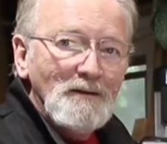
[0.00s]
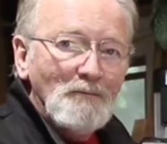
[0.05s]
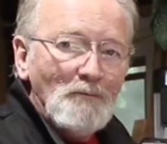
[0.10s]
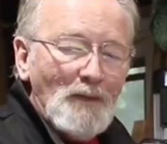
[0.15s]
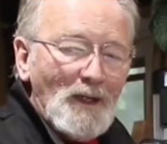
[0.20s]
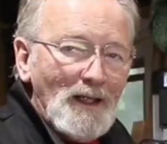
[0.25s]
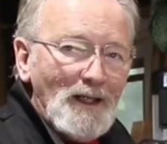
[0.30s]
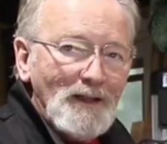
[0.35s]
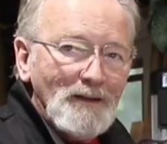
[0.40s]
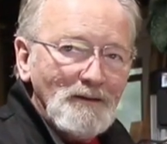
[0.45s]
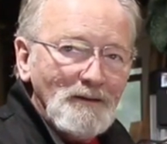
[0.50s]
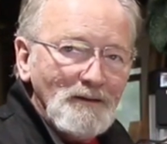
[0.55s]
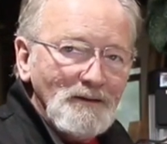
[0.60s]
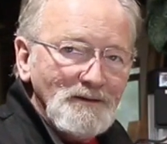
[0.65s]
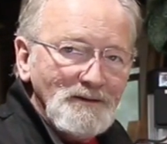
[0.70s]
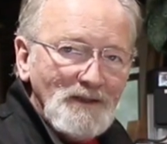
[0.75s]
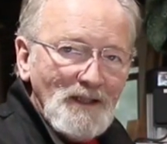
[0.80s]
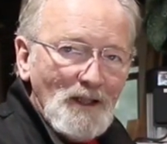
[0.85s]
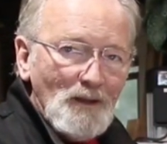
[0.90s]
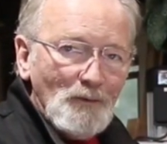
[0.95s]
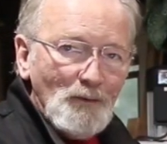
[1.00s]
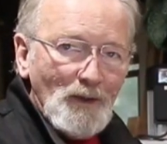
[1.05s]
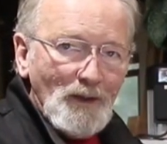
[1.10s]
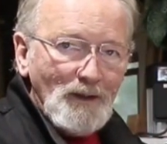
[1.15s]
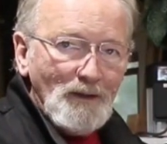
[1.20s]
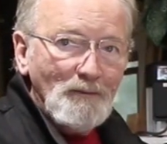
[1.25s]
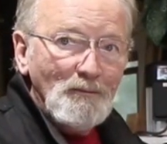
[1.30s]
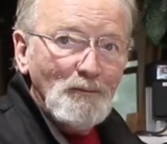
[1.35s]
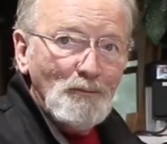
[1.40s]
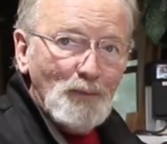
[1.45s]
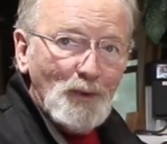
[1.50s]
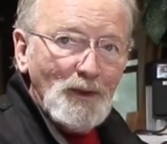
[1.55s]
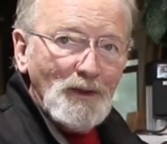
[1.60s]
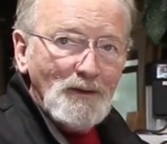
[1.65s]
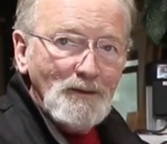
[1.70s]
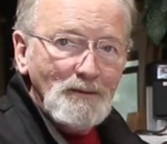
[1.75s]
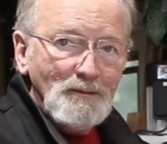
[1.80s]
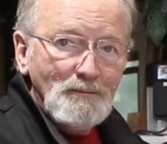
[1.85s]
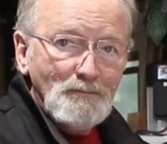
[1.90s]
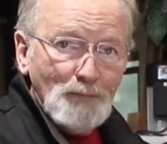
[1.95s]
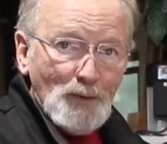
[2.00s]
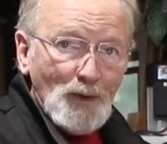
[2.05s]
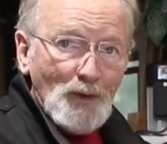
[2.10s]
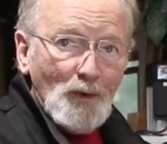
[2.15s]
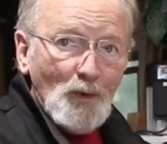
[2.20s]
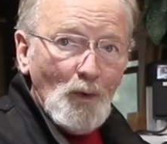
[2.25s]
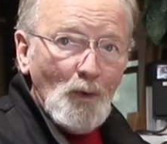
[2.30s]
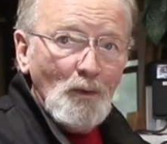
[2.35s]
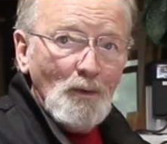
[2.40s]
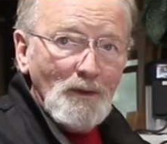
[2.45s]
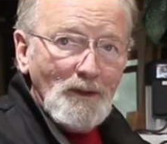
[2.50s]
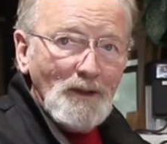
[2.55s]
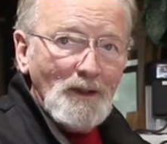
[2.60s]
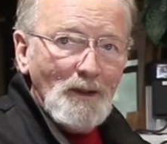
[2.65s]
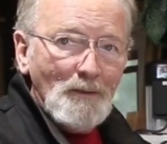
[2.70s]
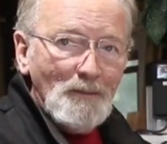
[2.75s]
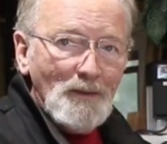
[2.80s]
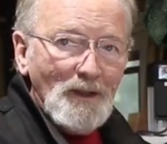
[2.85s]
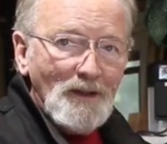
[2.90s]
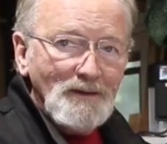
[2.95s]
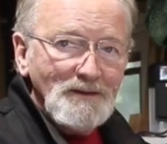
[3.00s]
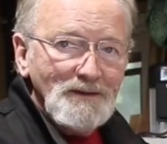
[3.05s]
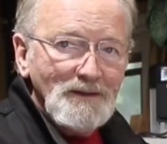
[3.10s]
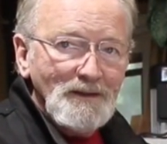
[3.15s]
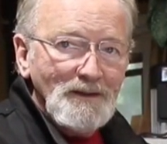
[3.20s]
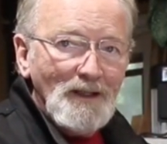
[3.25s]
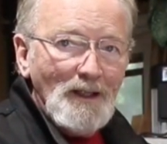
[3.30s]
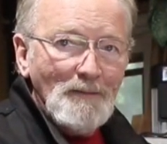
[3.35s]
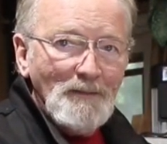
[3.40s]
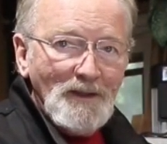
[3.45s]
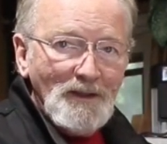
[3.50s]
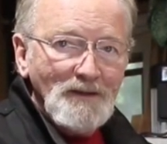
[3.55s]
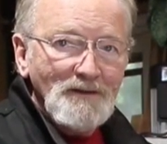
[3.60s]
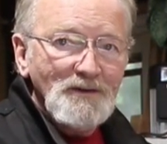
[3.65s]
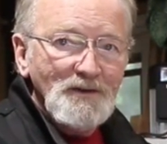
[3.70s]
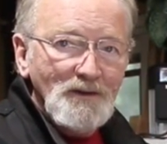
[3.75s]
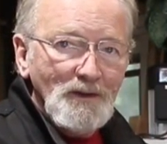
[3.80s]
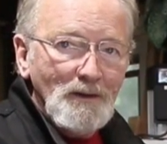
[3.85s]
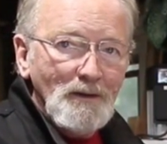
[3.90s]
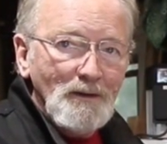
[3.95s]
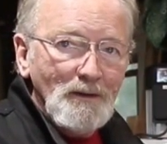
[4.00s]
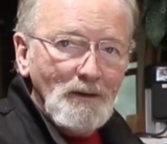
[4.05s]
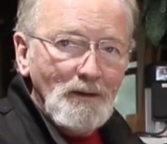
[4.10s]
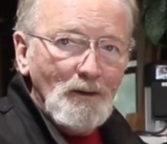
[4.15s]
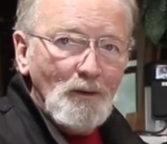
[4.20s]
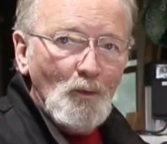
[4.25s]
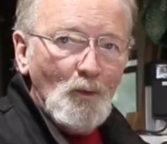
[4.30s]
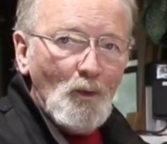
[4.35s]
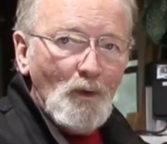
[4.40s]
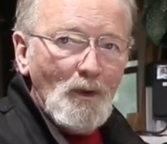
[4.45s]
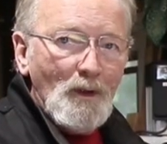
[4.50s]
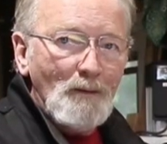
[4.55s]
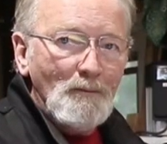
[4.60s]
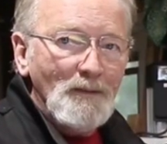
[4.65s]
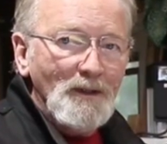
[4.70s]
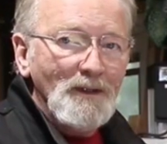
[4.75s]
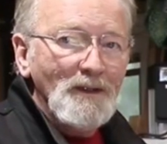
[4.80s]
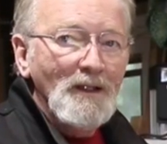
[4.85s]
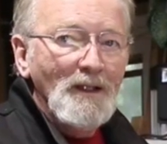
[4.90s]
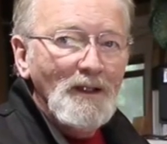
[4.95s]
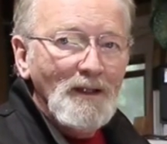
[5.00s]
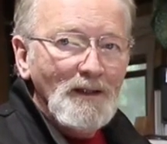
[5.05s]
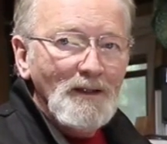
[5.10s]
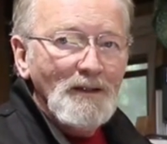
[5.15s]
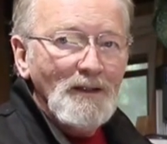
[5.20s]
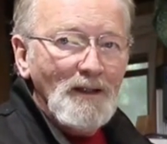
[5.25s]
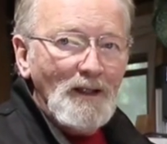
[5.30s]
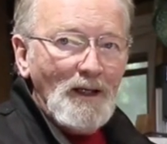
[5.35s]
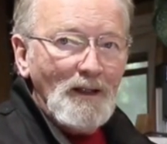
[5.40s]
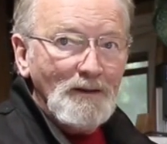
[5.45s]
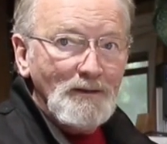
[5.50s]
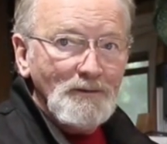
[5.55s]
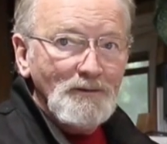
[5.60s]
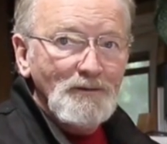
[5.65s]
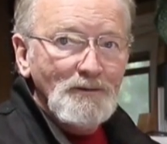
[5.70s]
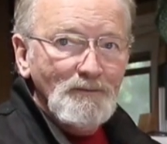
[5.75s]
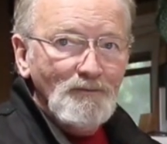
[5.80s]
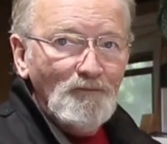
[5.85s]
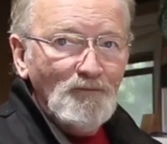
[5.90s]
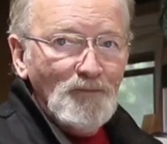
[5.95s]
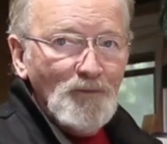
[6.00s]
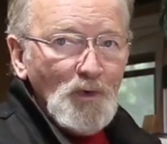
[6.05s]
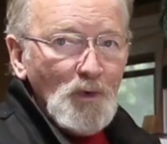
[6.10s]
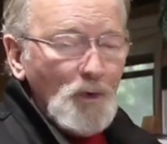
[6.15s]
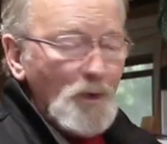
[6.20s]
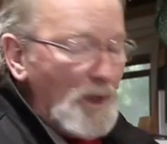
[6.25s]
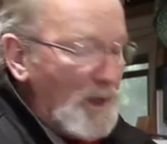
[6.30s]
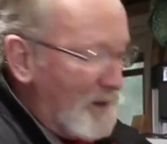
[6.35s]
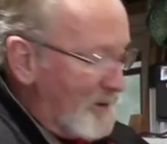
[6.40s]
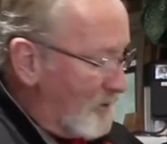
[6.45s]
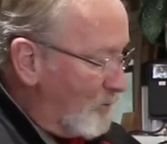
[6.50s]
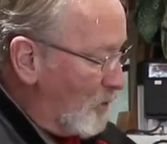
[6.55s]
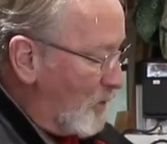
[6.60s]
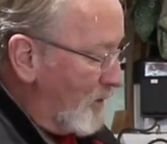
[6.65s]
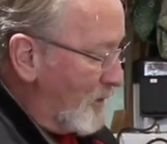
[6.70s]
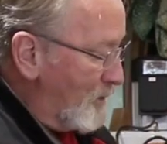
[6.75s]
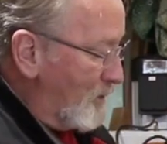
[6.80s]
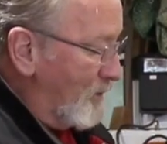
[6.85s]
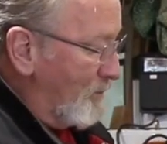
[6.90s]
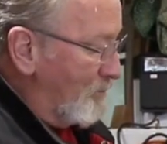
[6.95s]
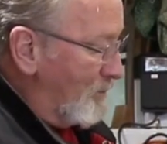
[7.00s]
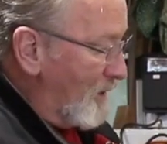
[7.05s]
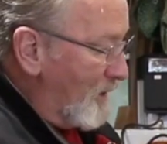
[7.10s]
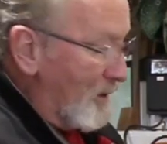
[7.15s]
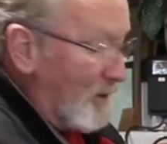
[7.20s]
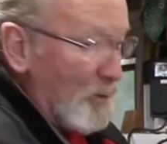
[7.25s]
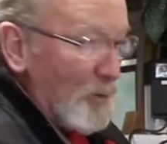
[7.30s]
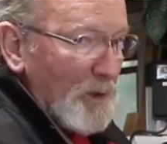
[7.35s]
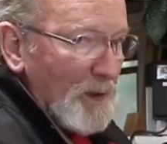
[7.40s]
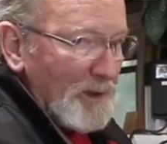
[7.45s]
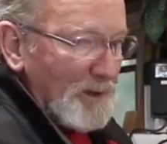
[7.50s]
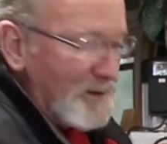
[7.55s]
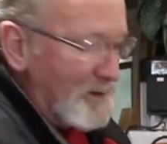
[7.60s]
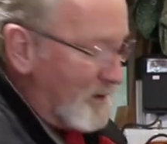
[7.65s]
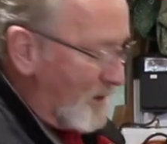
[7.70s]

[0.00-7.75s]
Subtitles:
my handle is now running pretty cool in comparison. I mean, it's still a little warm, but not too hot where you can barely want to